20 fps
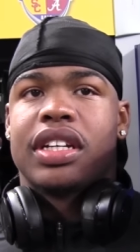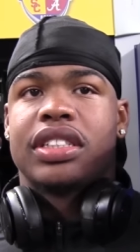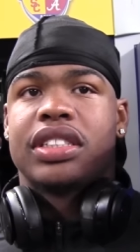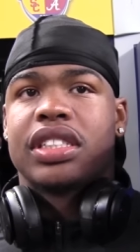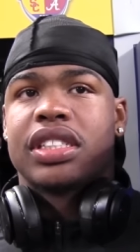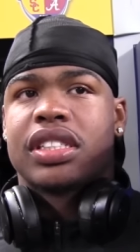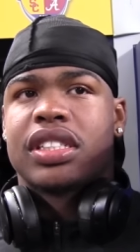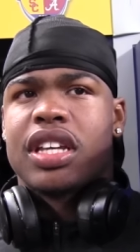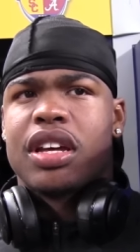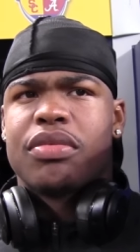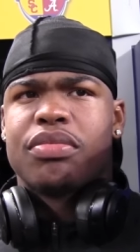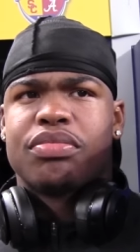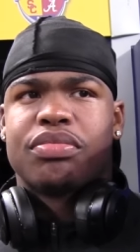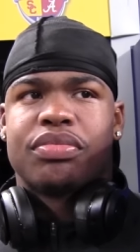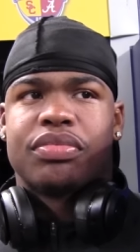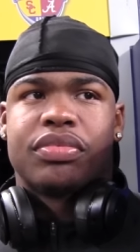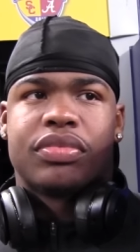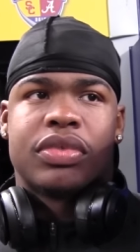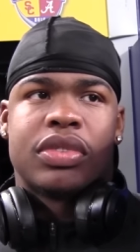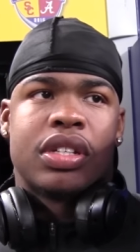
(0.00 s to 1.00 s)
It's just
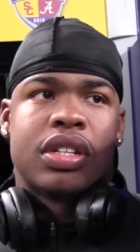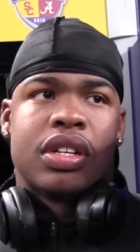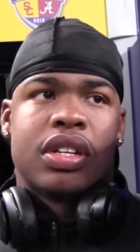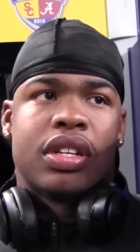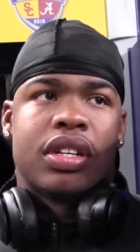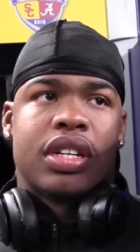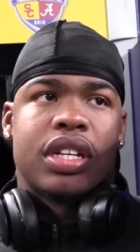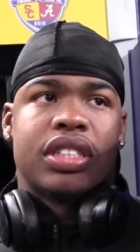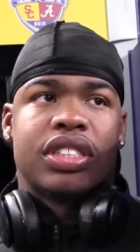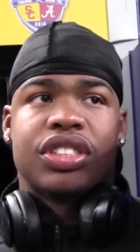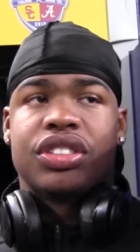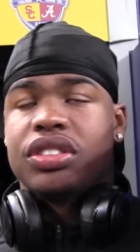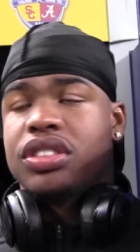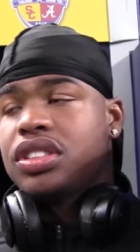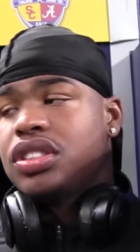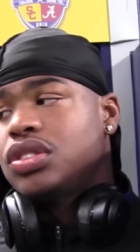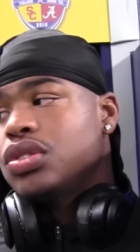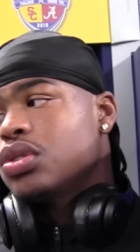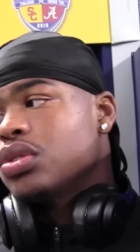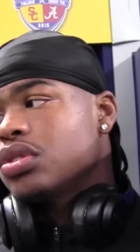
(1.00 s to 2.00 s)
something. It's
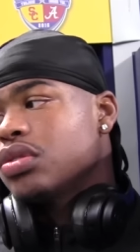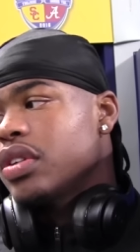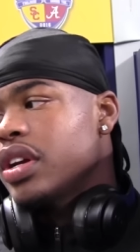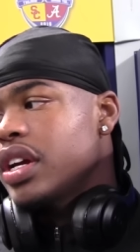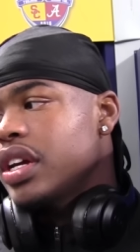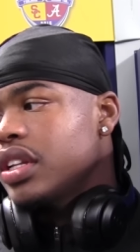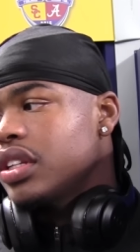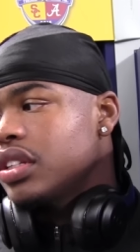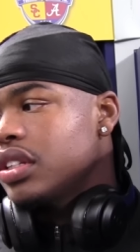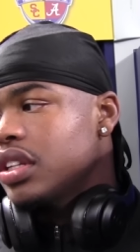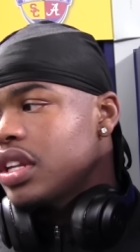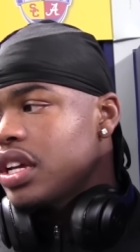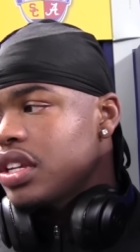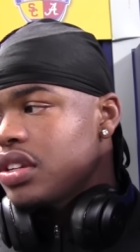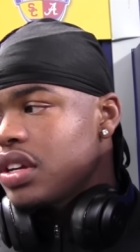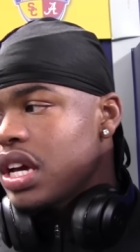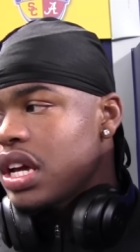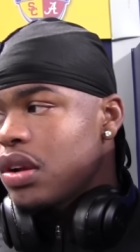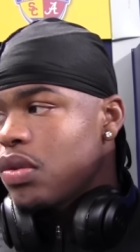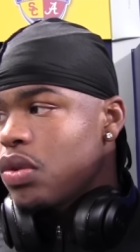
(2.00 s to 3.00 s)
just dual threat. Now
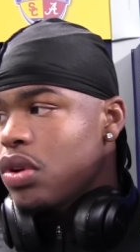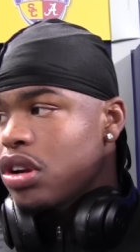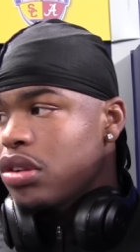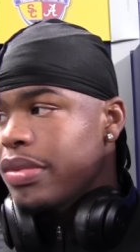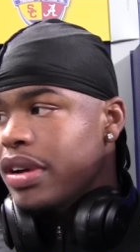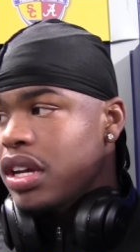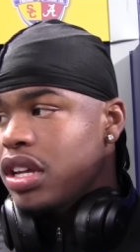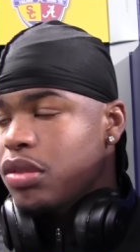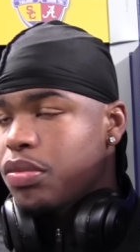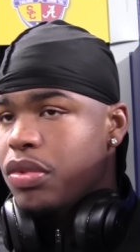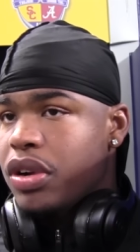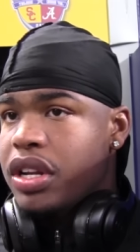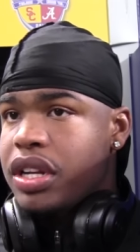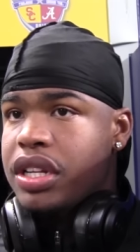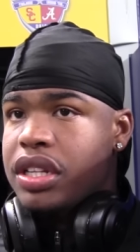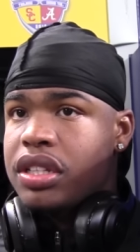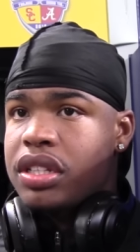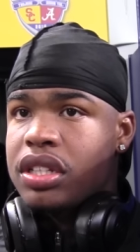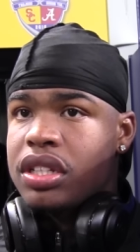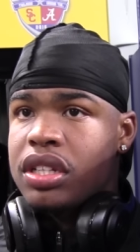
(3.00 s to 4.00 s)
you got to worry about him
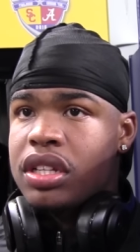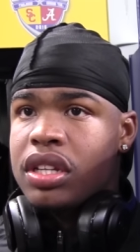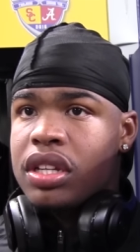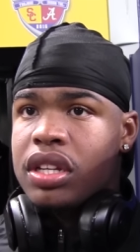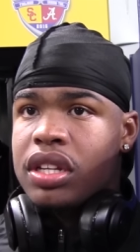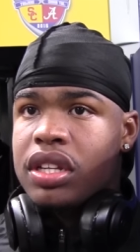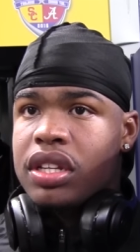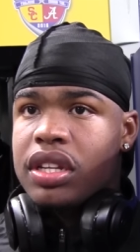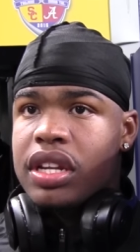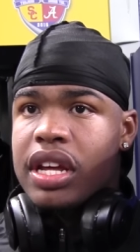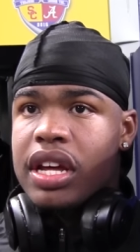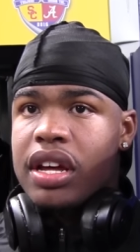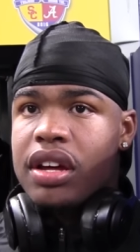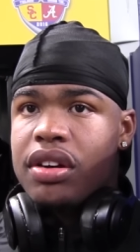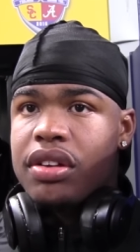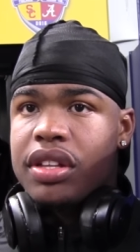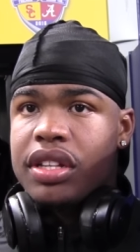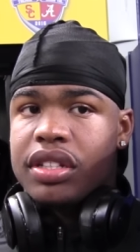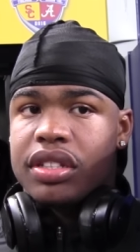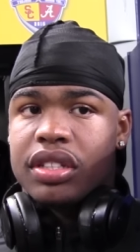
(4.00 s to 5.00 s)
running.
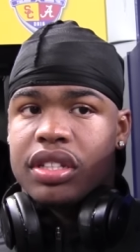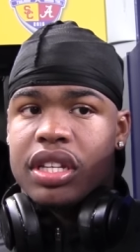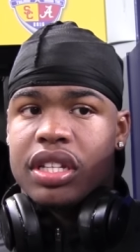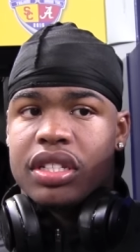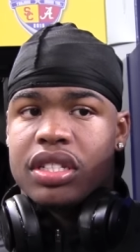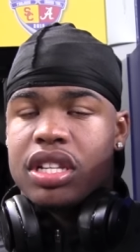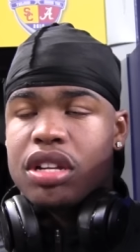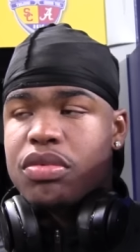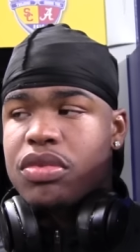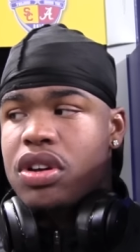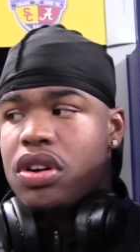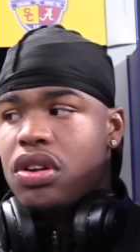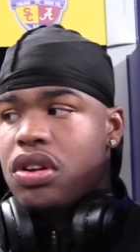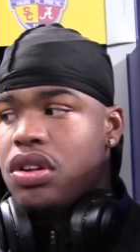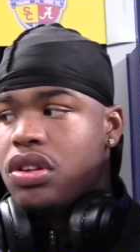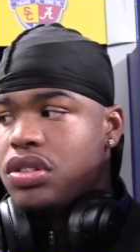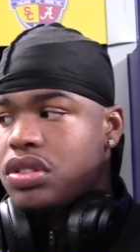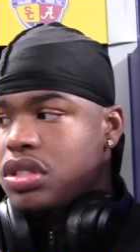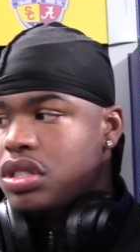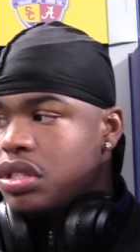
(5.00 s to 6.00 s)
Now in some
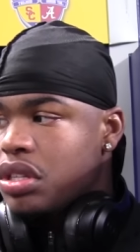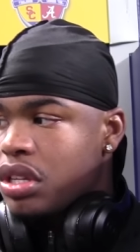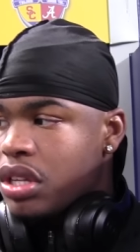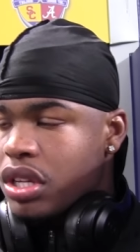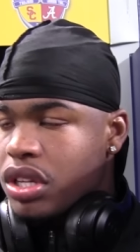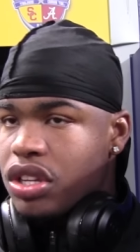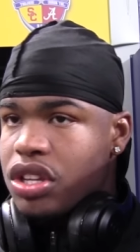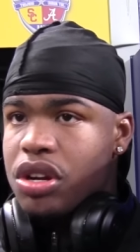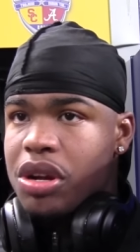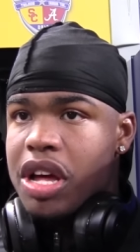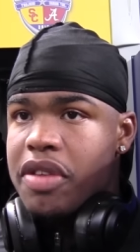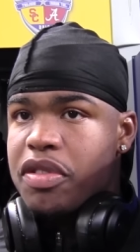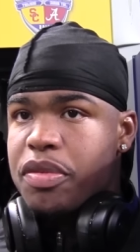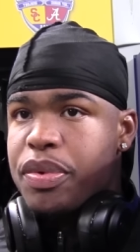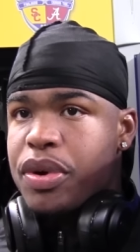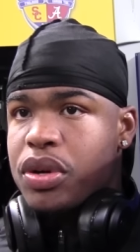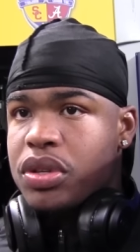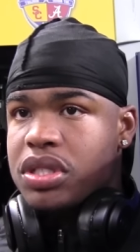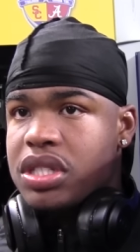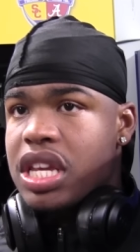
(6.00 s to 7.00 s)
calls, you don't have a
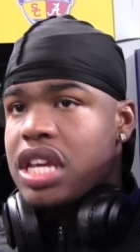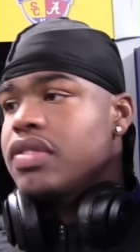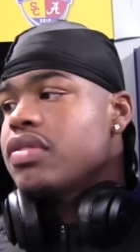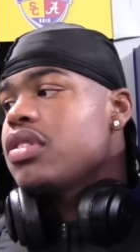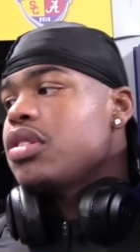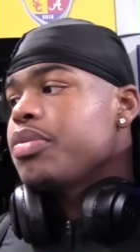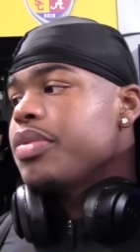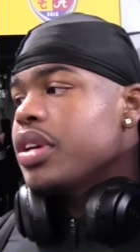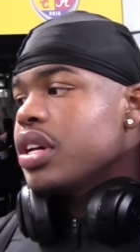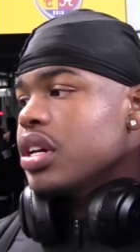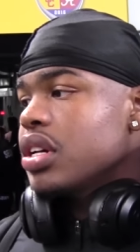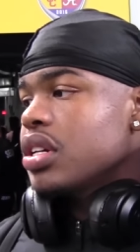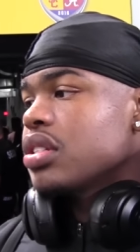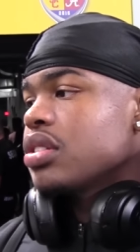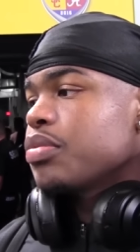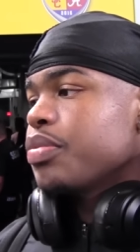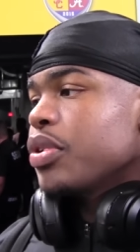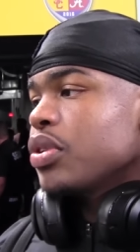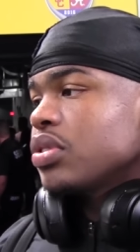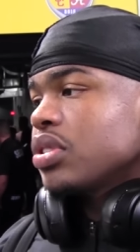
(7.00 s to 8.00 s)
post safety
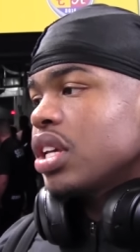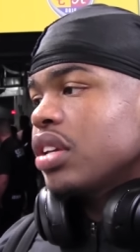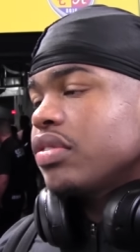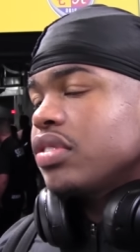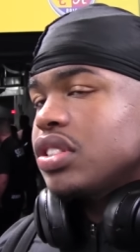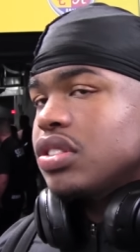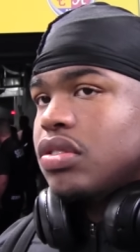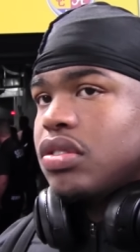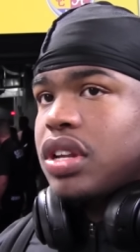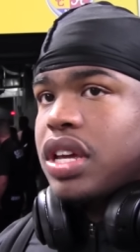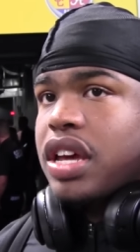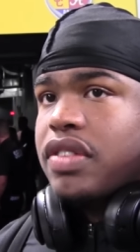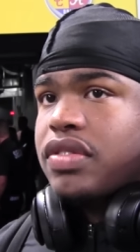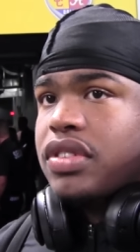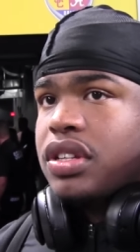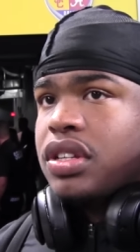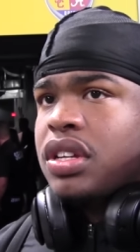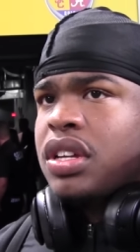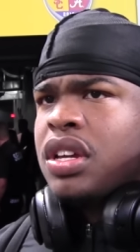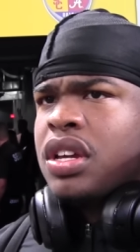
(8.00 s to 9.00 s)
because the post safety is gonna have
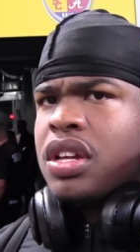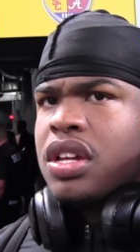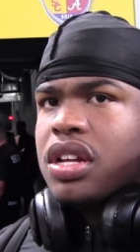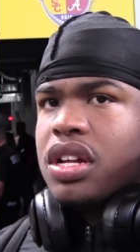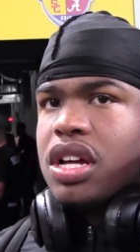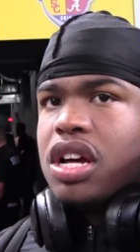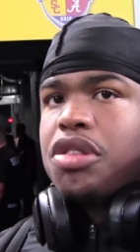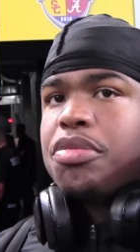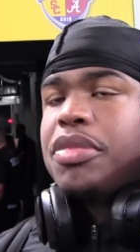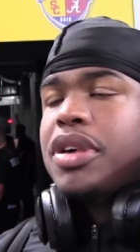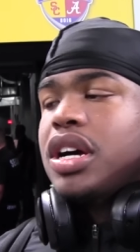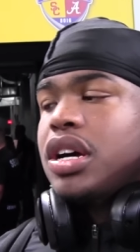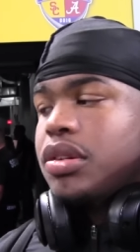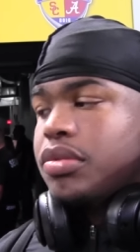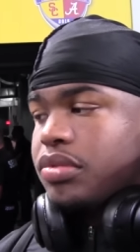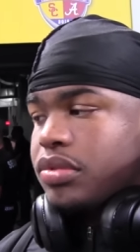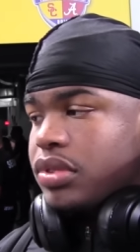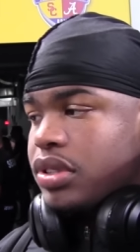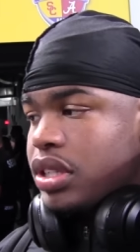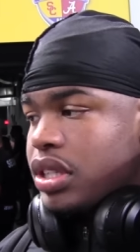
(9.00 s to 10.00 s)
to come up
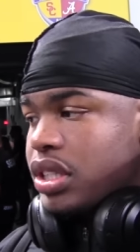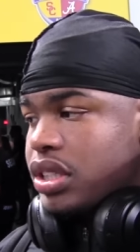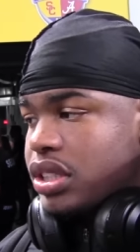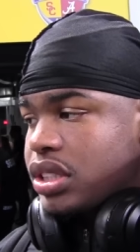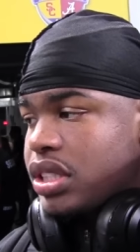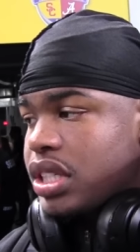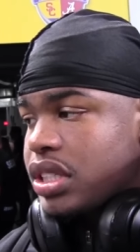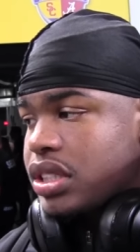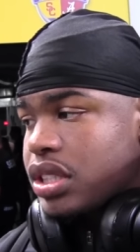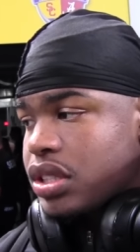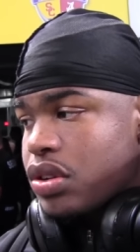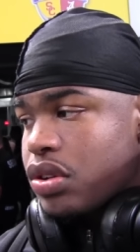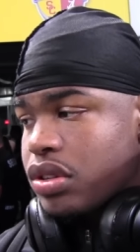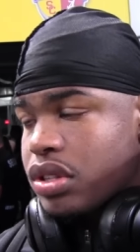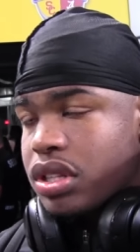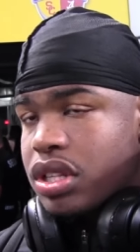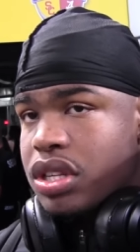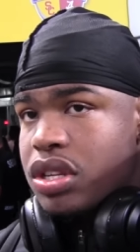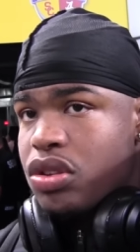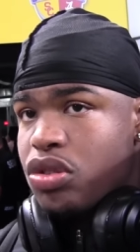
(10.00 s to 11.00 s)
and stick the
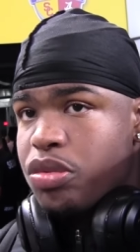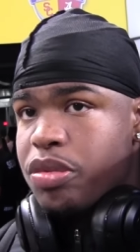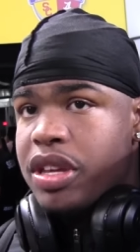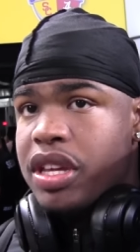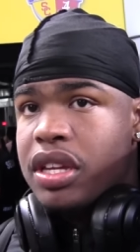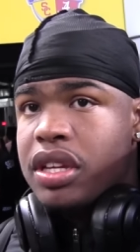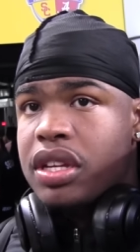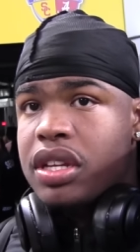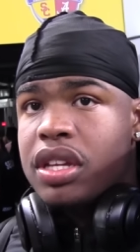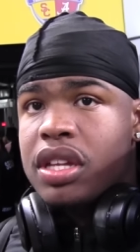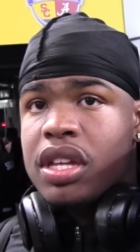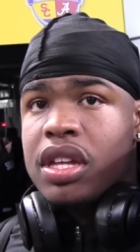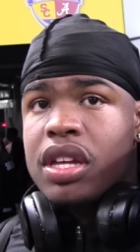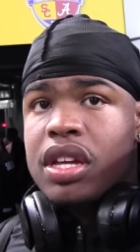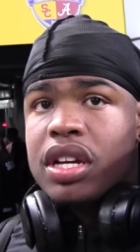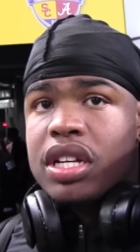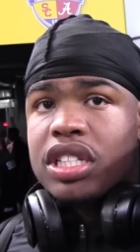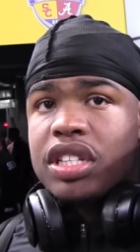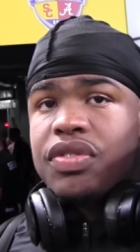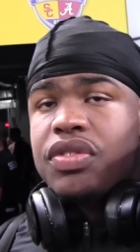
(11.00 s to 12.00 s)
QB.
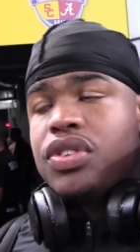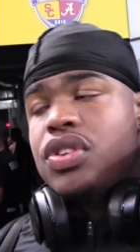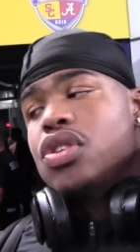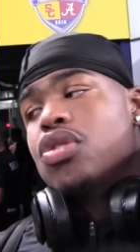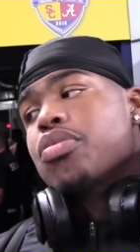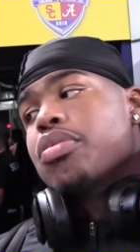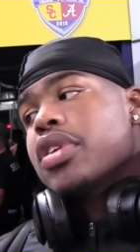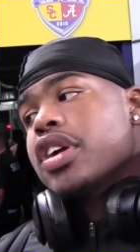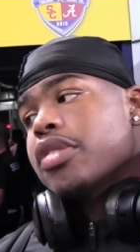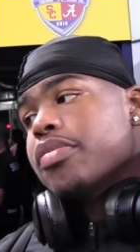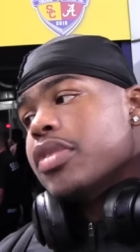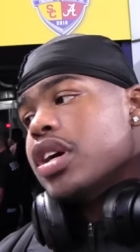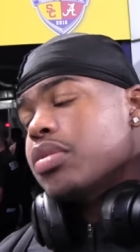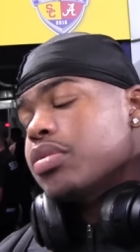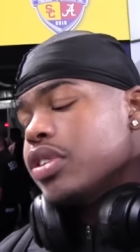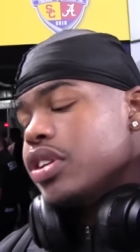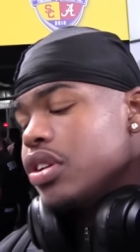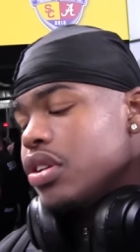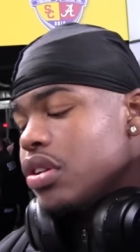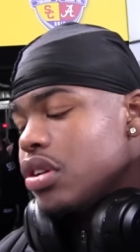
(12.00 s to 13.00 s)
Because if you don't bring him
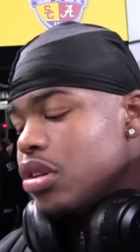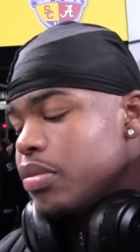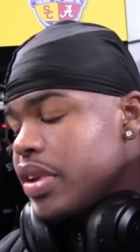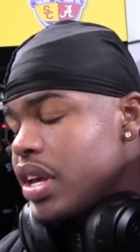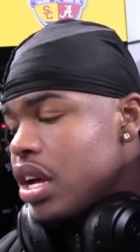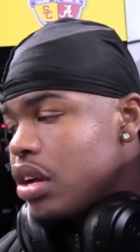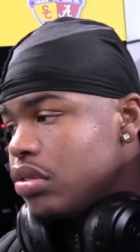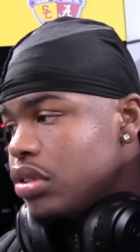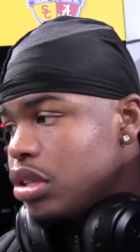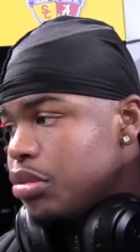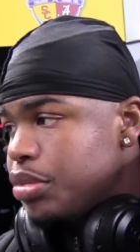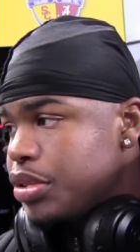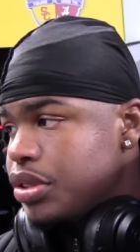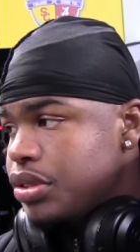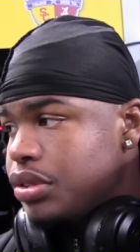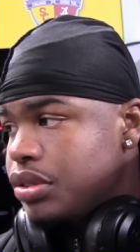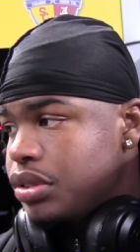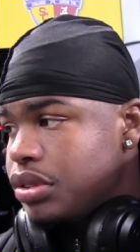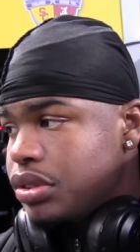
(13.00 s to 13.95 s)
up, then you're gonna be outnumbered.